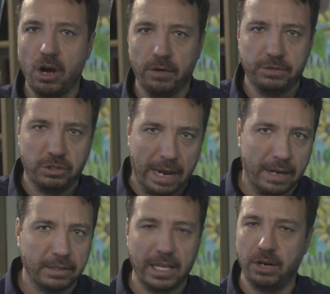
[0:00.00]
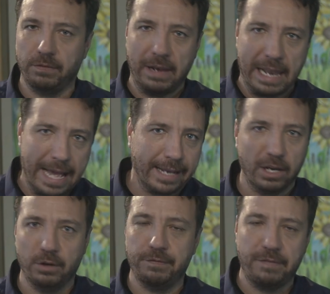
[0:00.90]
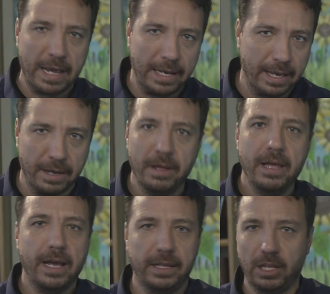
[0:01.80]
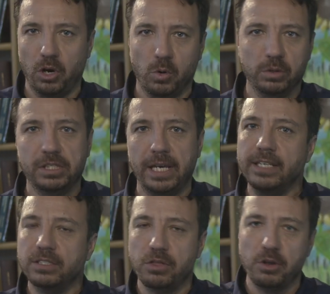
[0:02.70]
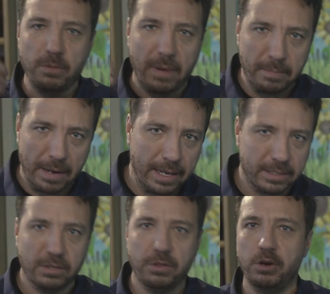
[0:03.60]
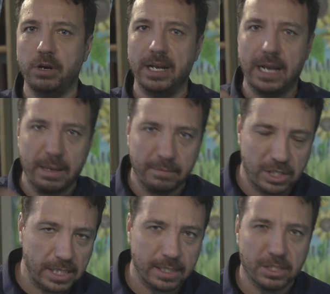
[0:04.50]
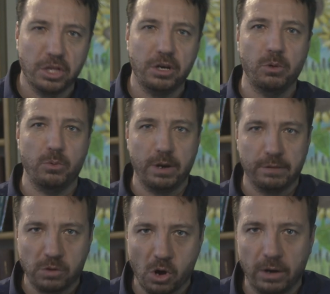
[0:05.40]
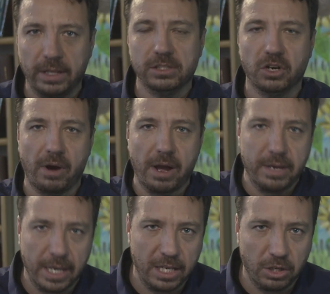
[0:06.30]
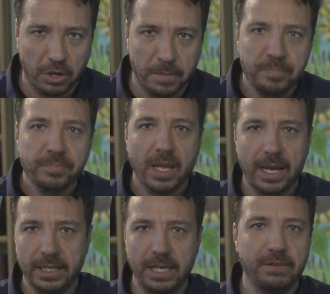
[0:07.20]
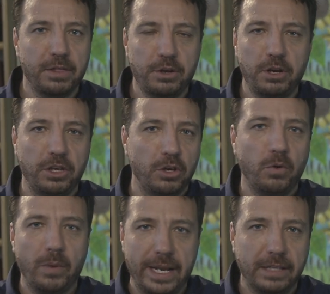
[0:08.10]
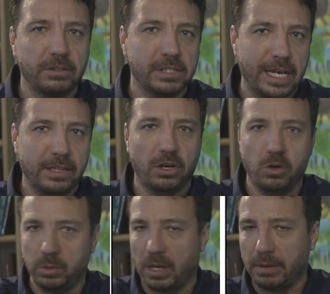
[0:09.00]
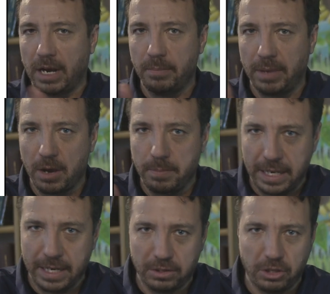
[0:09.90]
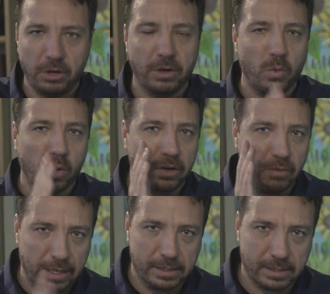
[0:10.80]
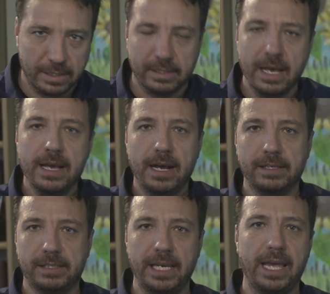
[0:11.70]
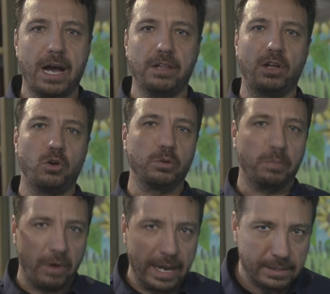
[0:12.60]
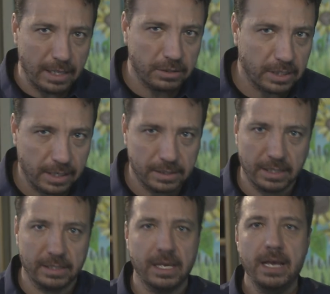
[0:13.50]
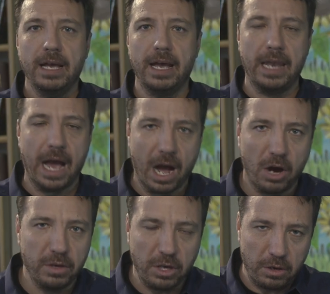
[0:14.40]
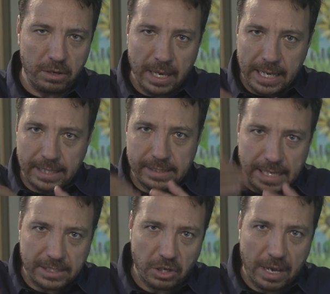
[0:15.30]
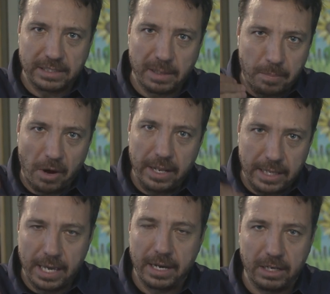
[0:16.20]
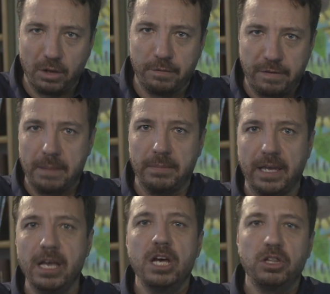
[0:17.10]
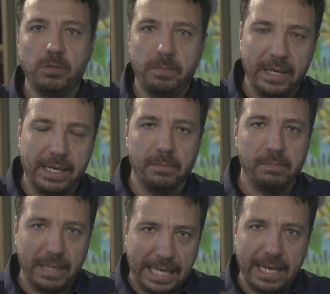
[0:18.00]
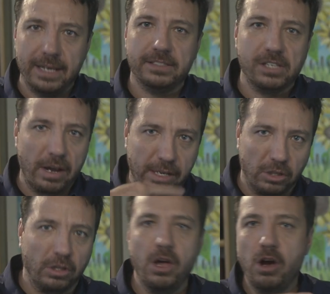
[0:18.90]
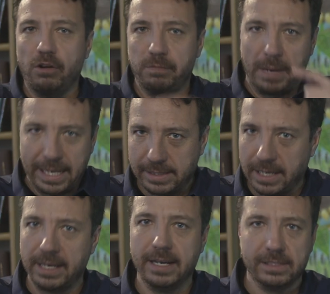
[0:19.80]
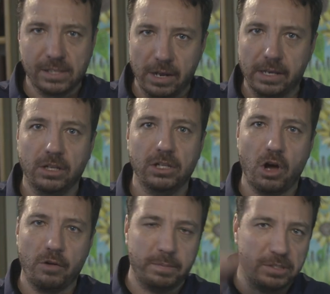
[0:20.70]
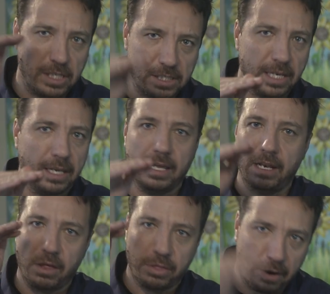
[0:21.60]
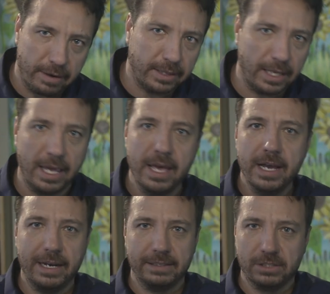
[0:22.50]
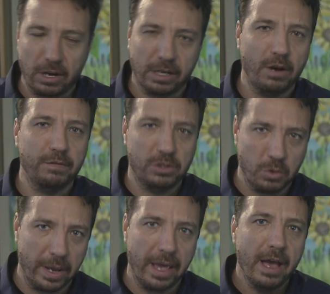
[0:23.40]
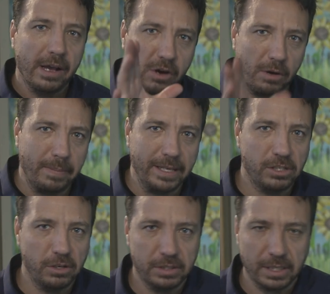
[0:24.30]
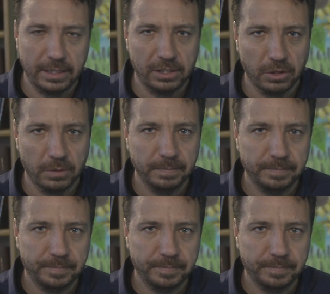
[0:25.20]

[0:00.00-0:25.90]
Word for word: of drought and of lack and of failure. And the Lord says, through my blood, through the name of Jesus, through the word of God that's growing in you, and even through you willing to say to the Lord, I'm going to be obedient to you and walk in righteousness. I see how the Lord breaks those curses and how you He sets you as a pioneer in your family to be, begin a cycle of blessing, a cycle of position and authority, and a cycle of joy. God bless you, Sue.